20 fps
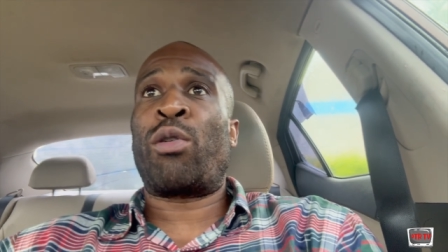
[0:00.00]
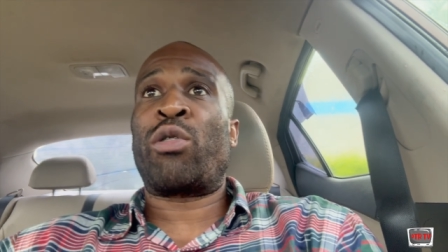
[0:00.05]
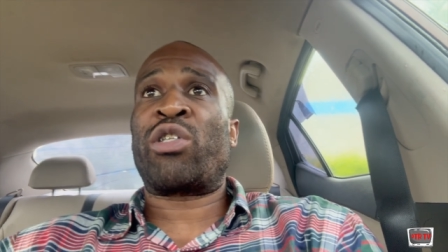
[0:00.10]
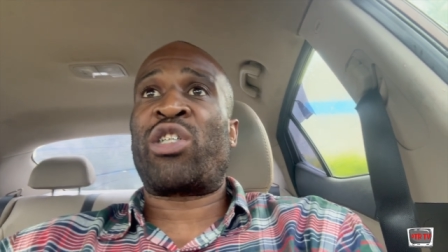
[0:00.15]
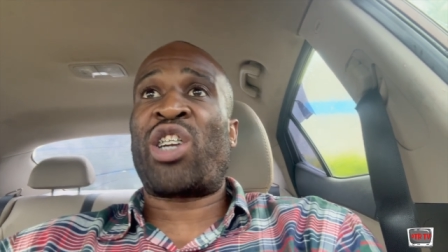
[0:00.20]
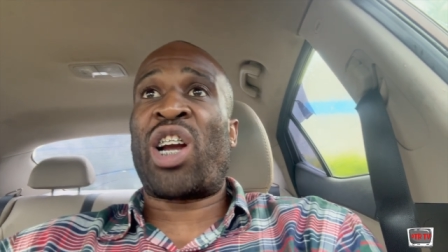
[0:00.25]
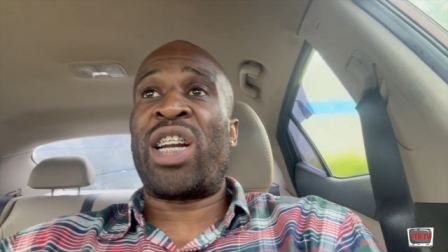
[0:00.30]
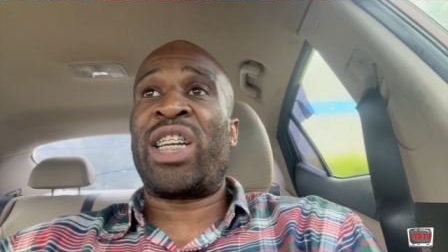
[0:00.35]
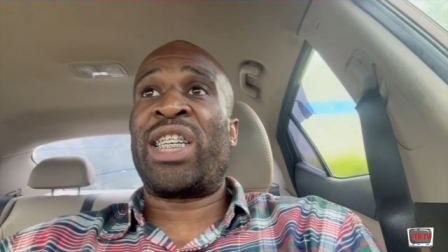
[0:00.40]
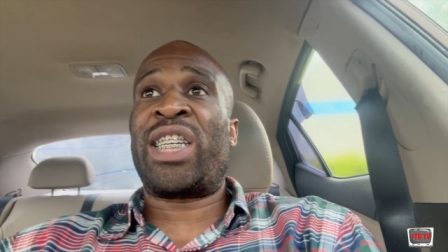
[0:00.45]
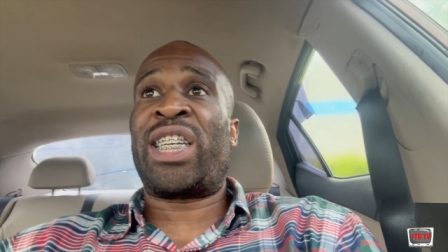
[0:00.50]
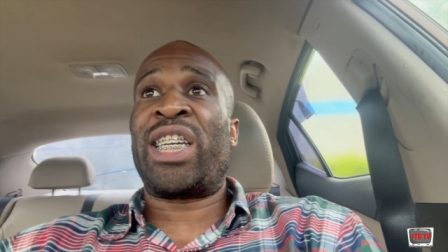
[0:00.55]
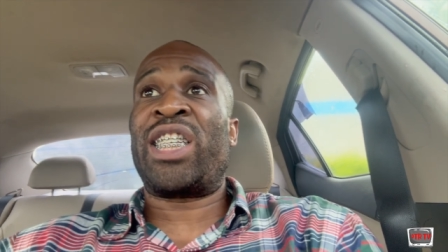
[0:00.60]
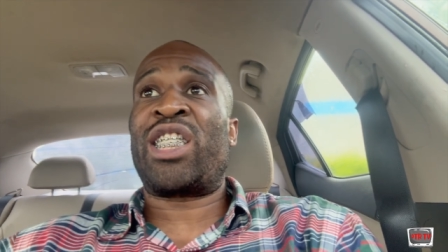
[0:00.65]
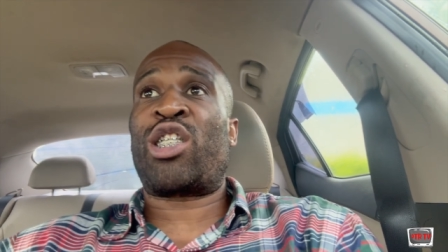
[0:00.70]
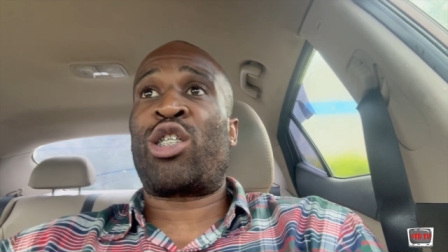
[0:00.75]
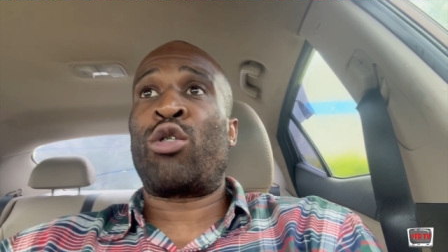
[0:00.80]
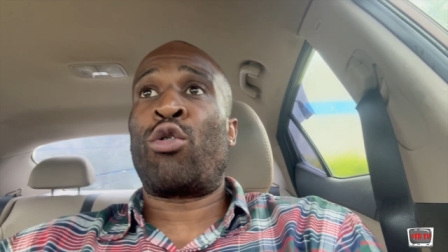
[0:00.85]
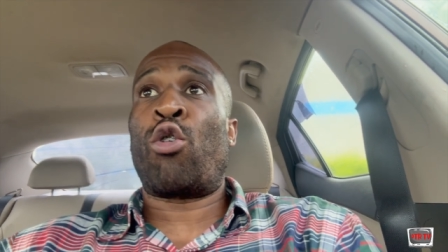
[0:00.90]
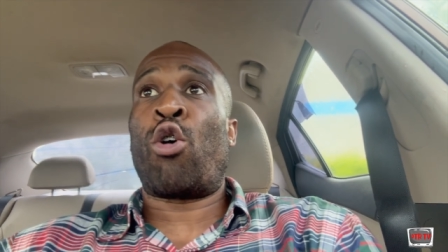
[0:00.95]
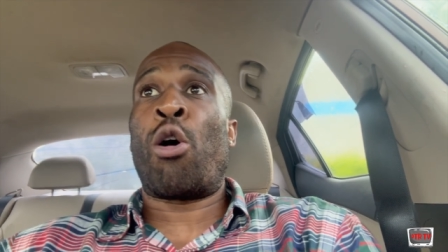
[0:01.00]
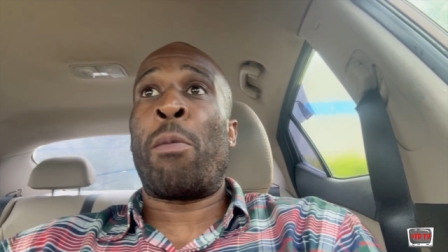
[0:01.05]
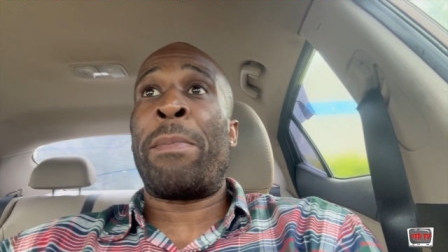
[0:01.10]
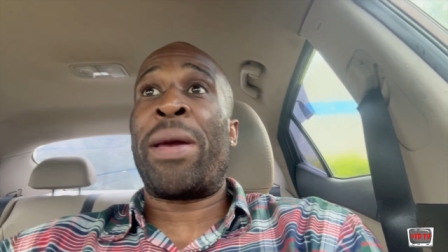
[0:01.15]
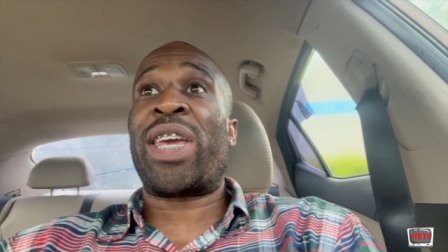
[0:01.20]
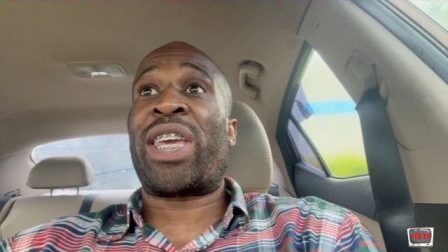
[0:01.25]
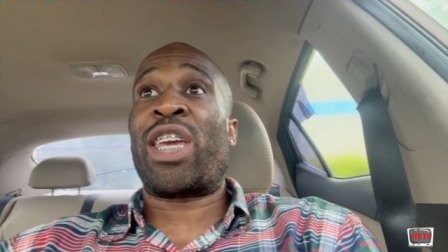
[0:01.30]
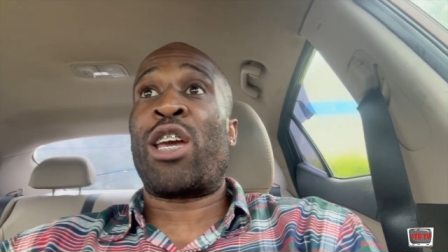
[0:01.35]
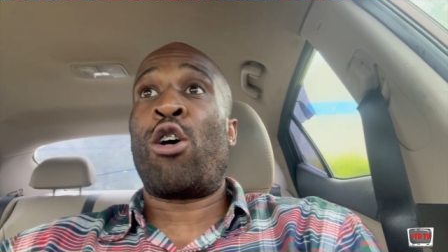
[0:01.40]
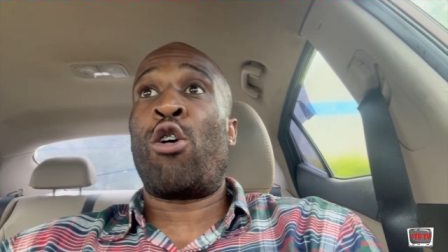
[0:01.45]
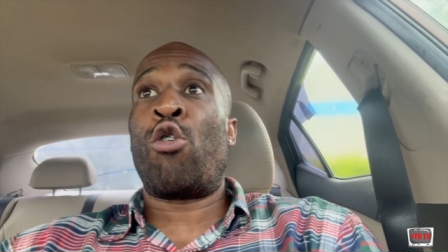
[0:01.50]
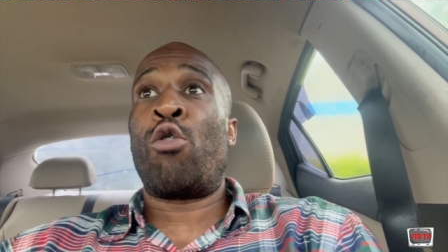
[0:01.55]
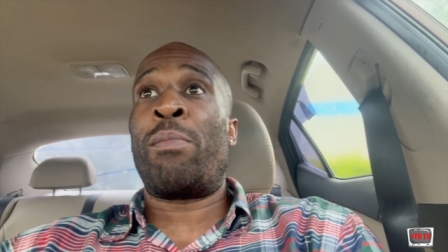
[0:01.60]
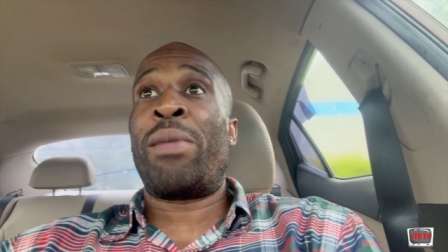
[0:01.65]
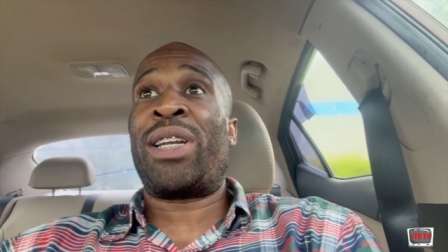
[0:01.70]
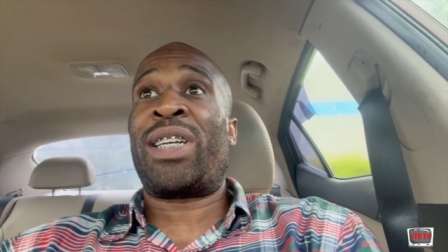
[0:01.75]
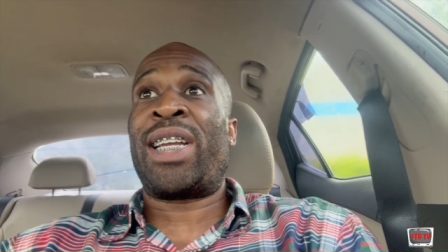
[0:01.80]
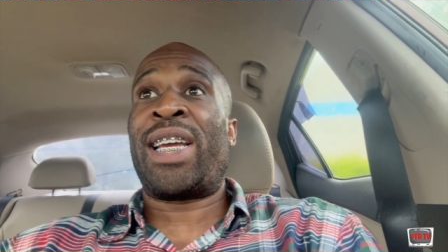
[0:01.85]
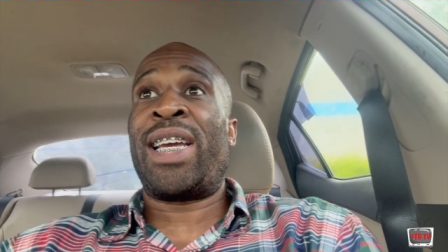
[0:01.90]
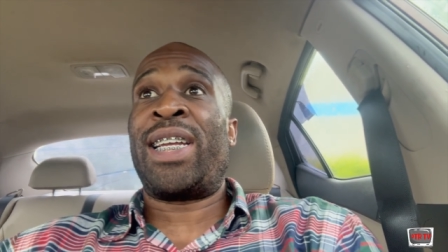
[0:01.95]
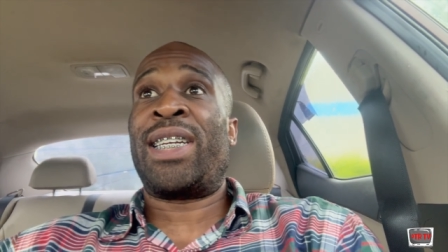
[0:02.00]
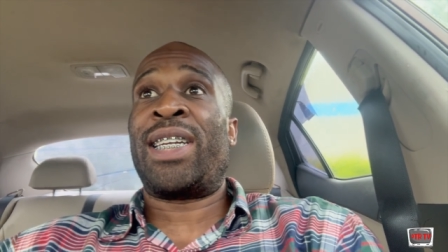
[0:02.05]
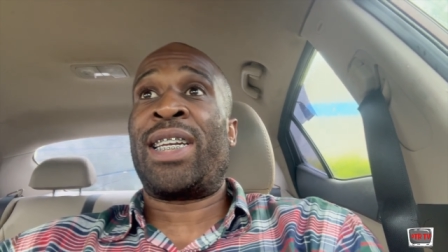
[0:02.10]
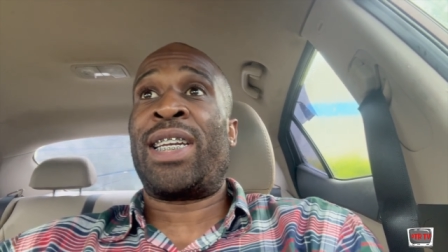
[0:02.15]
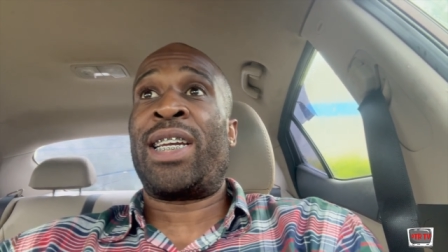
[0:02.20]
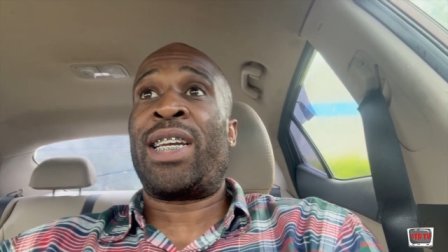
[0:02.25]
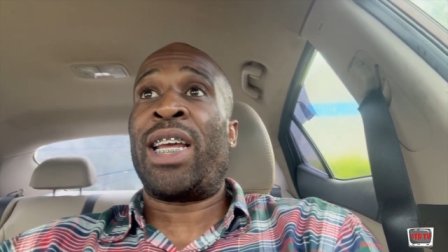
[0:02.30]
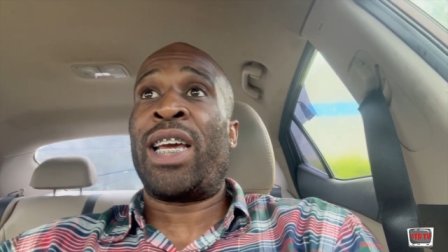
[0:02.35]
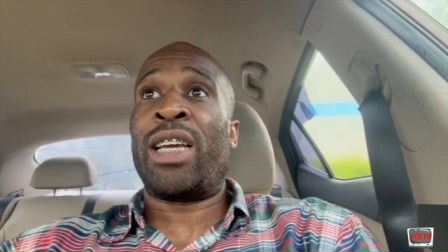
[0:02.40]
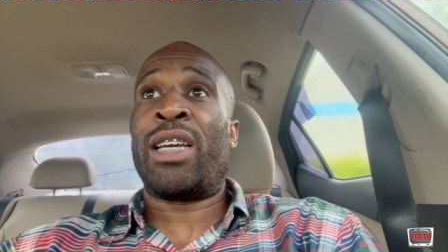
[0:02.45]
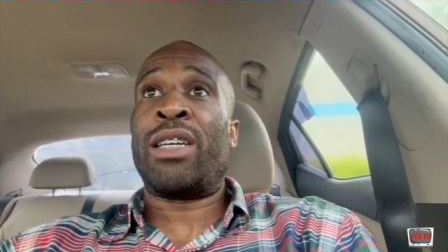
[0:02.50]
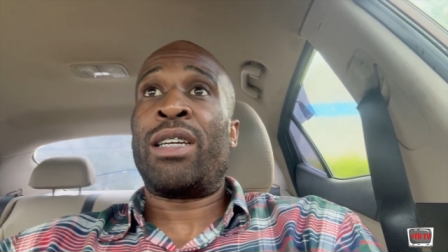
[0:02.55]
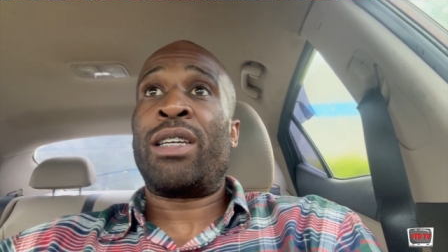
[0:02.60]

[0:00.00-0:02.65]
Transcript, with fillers: trying to get to or make it home at the end of the day.